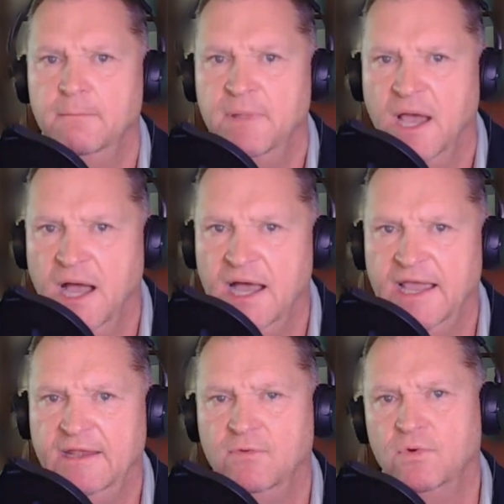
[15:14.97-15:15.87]

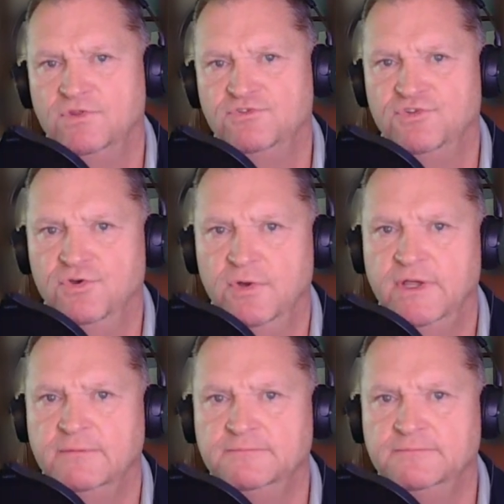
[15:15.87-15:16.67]
behind what you're doing.